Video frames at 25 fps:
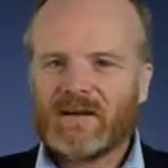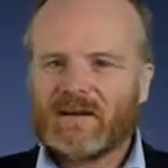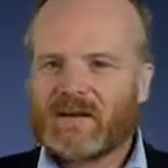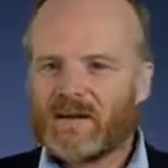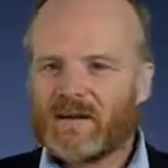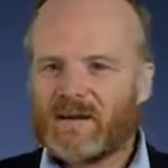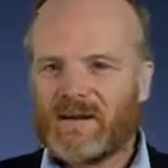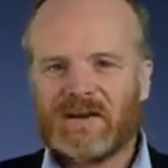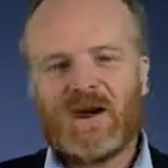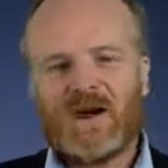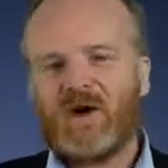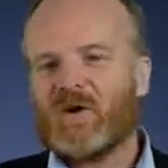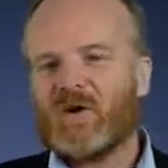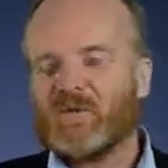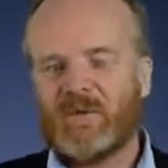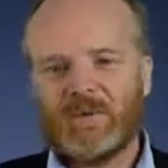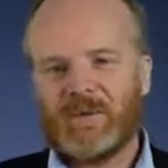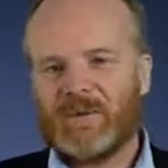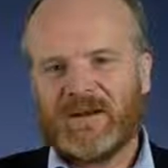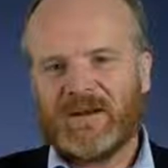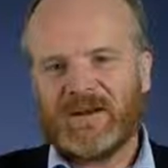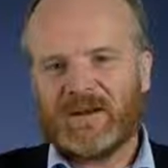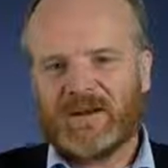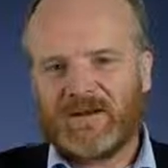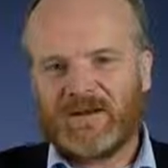The
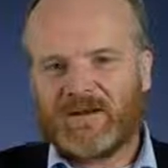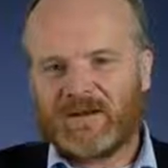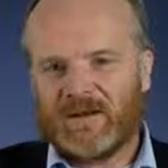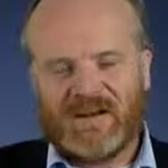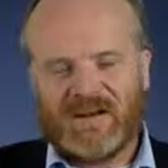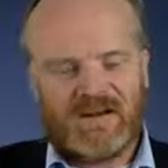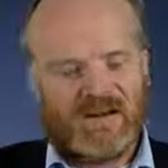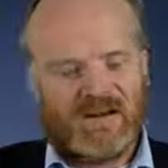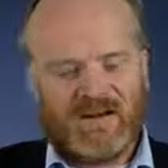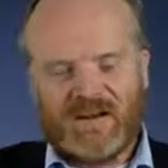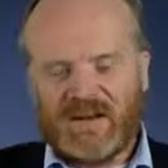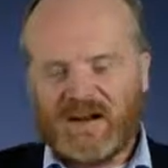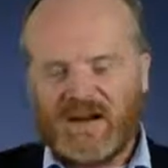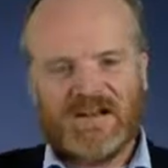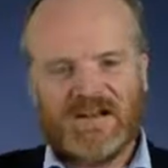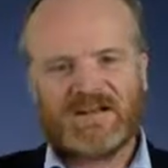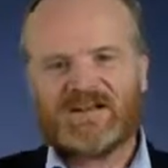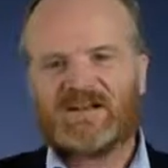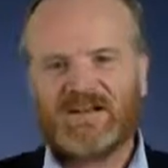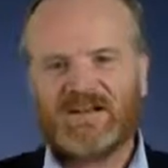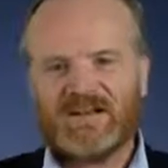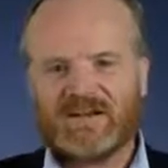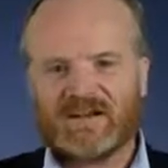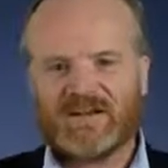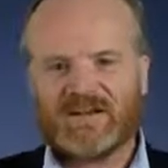alphabet is an
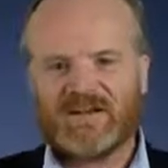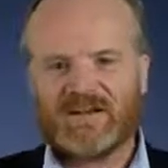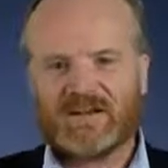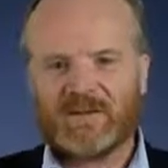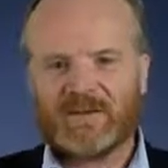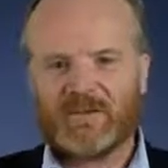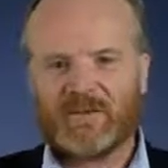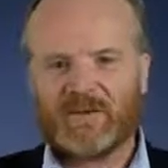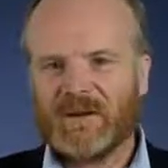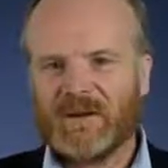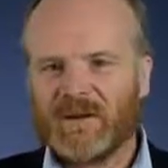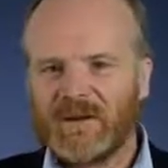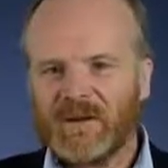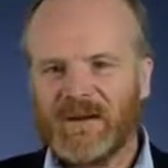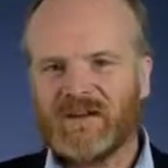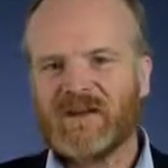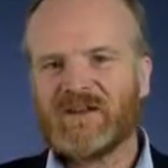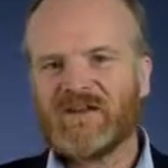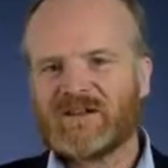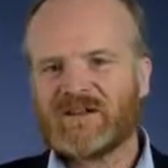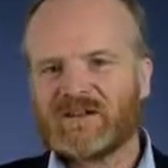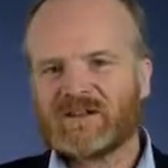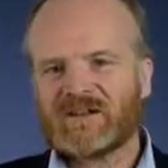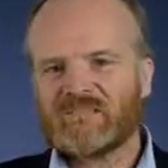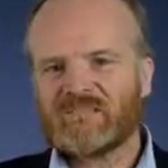excellent example.
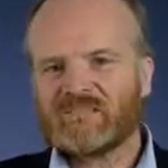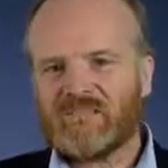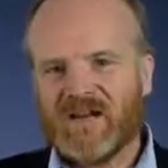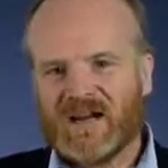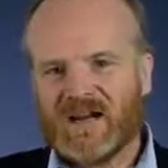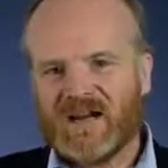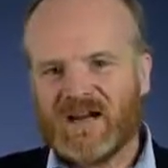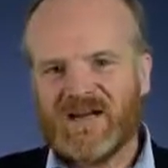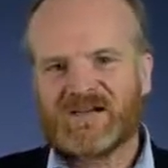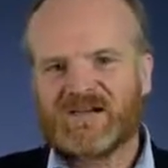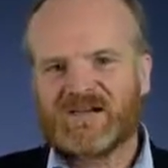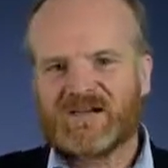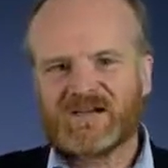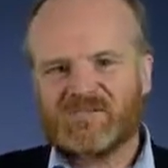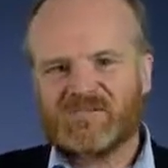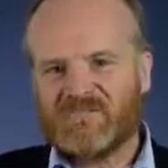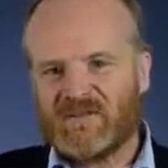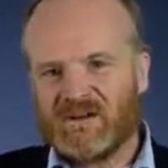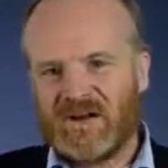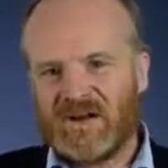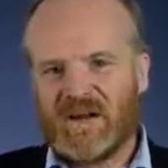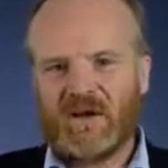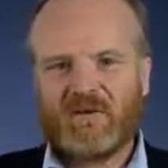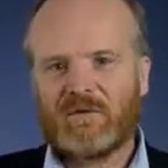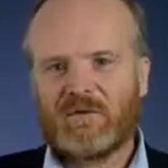English has
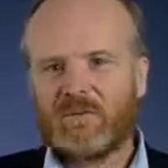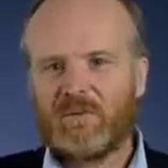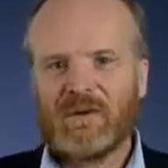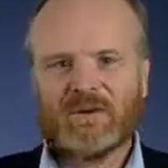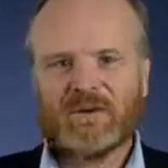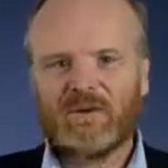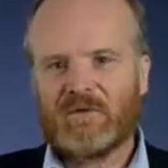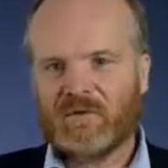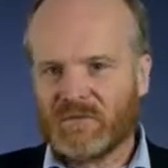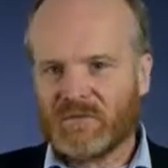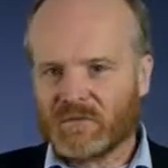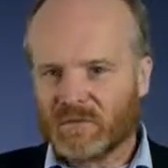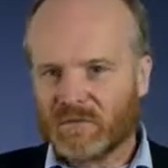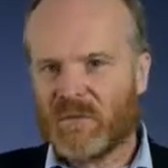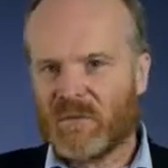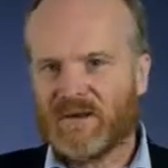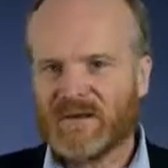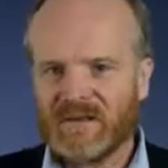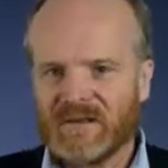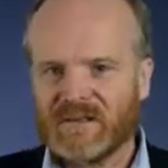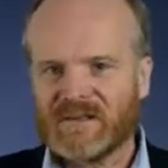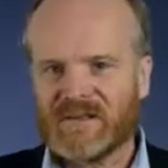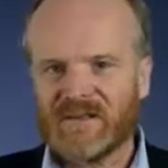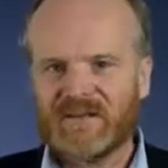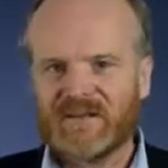an alphabet of
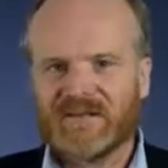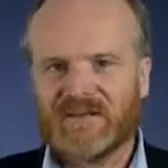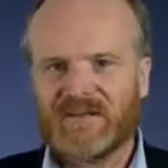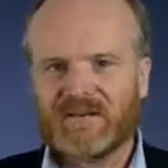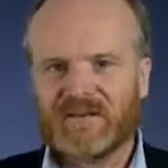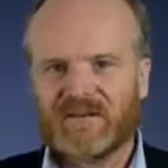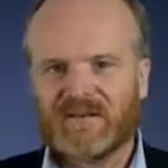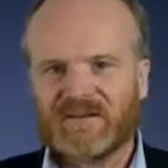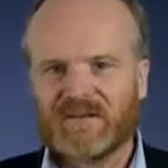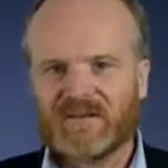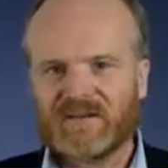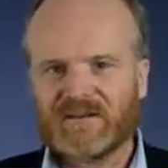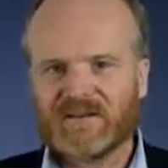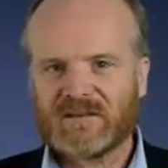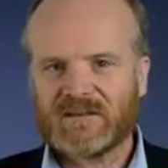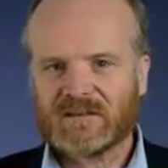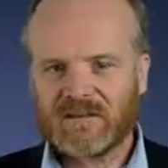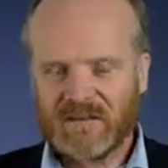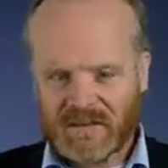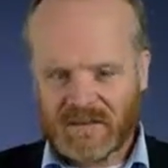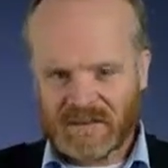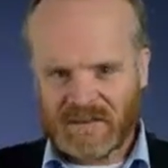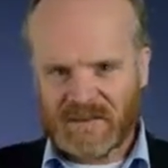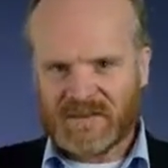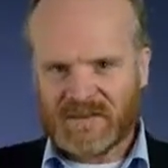26 letters.
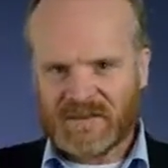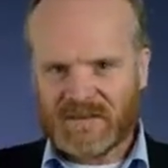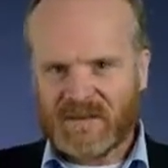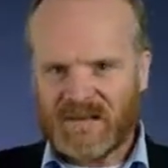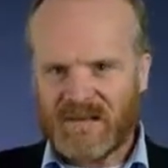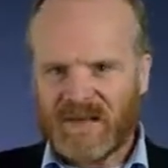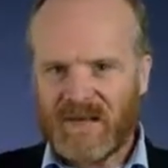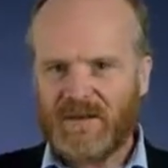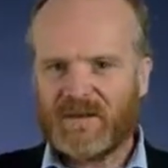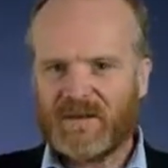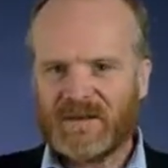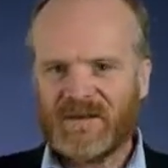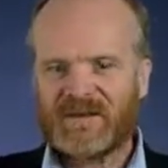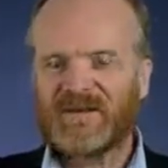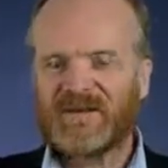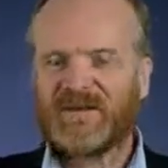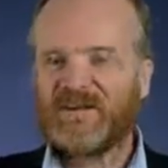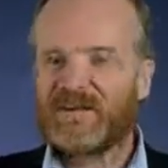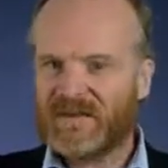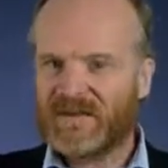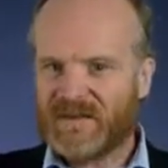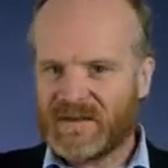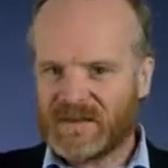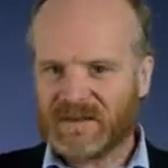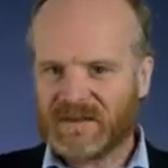It's a limited,
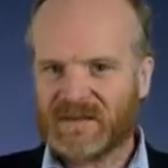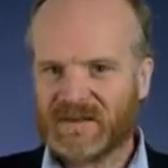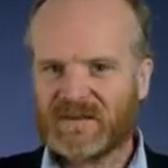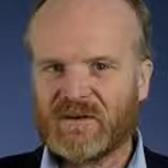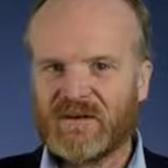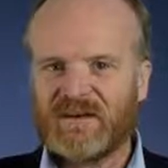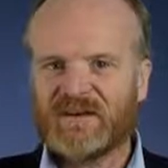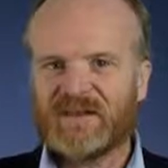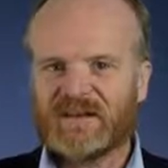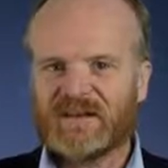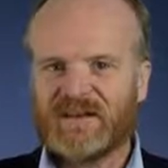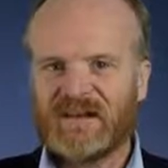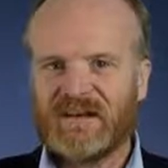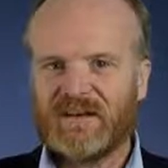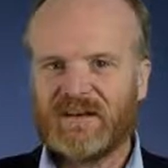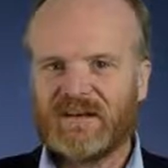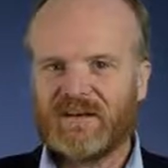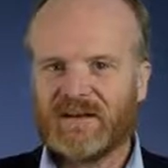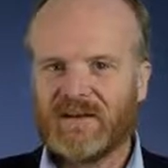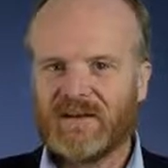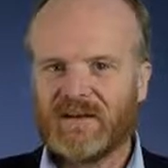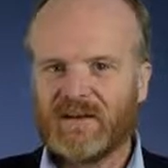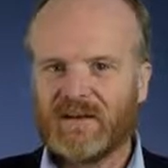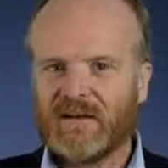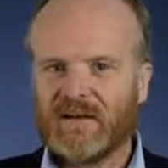discrete
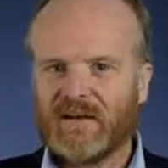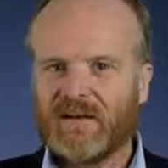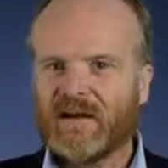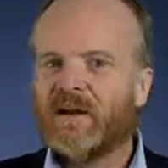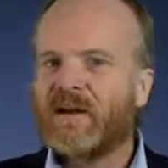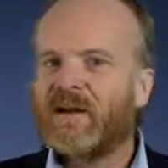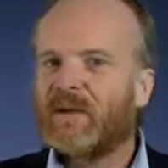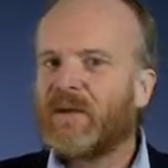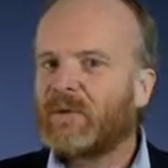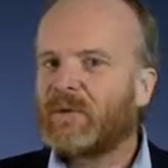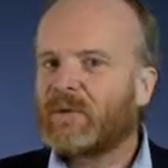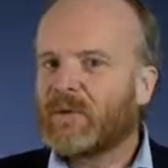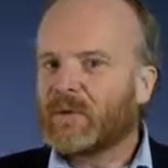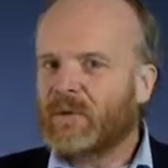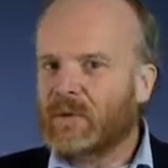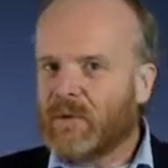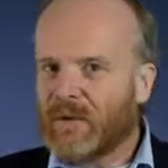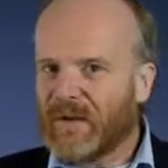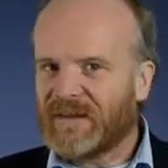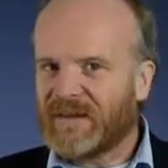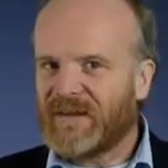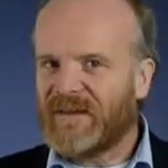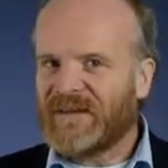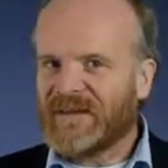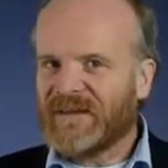set. But
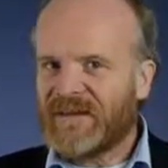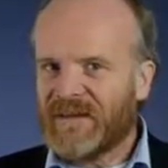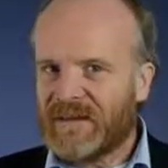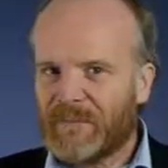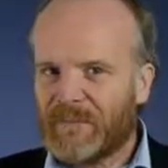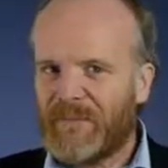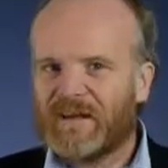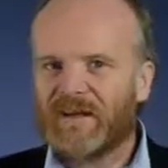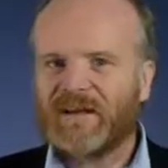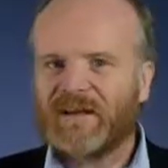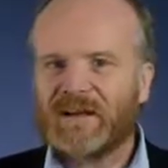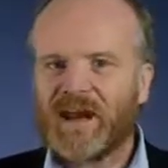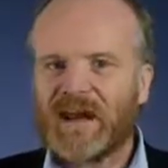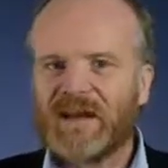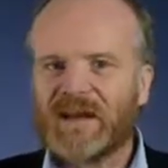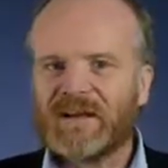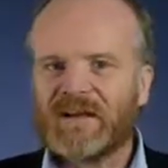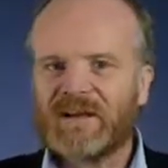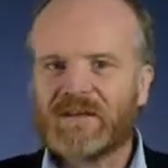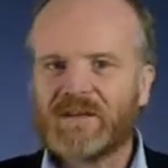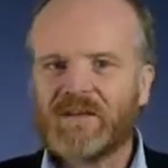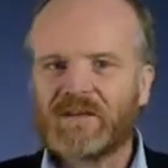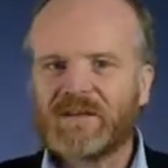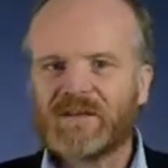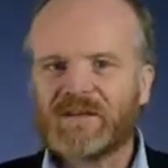with these limited
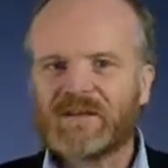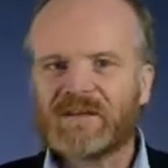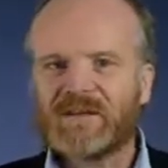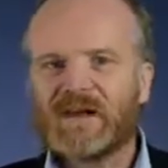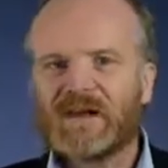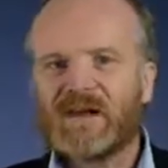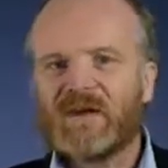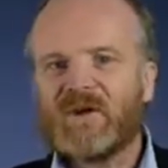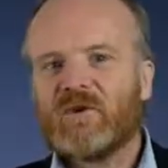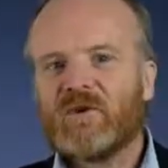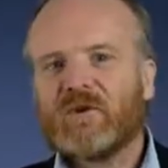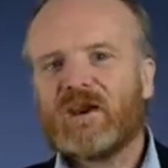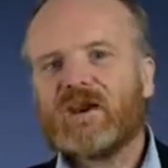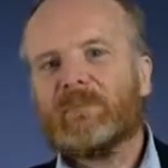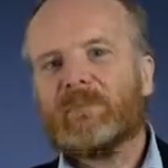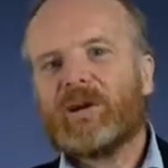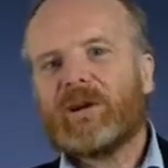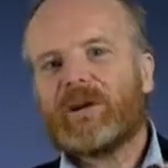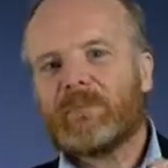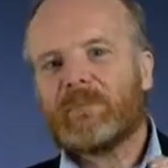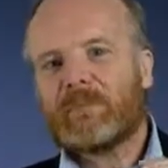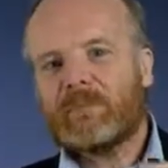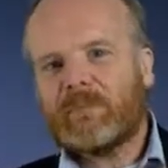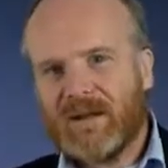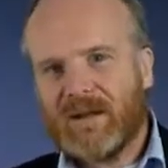items, you can
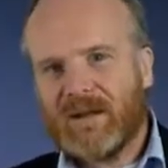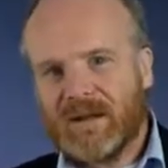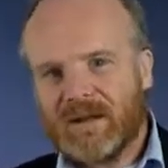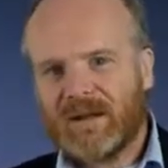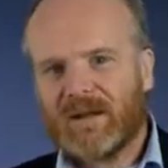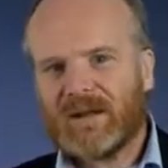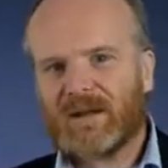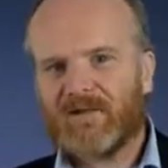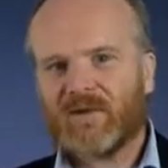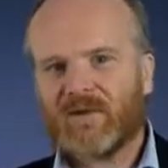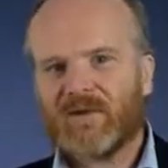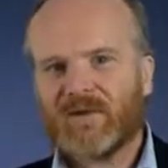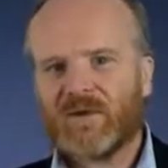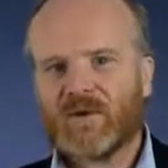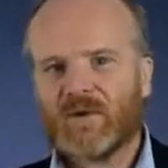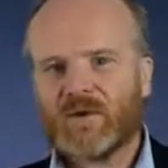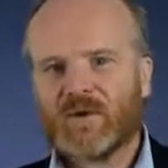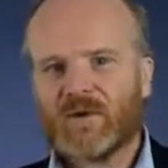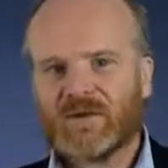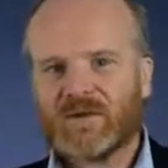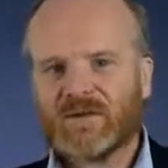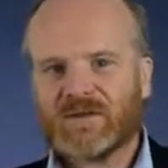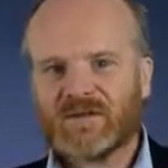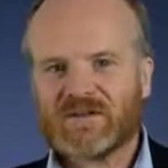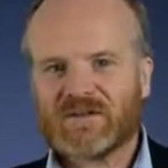make many different
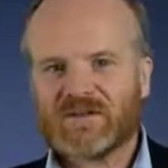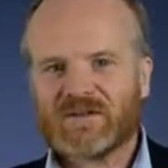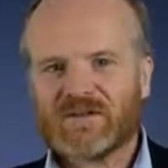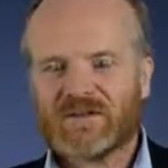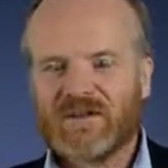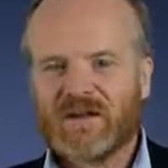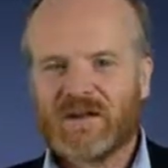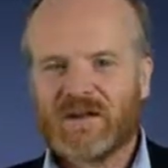words.